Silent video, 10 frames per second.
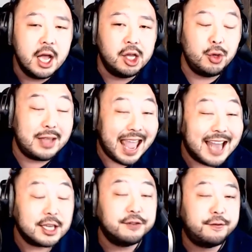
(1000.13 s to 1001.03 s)
You can't
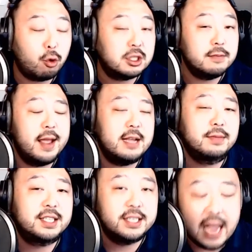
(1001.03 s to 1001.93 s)
afford to make
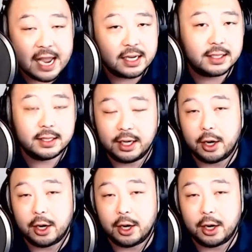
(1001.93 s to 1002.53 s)
mistakes,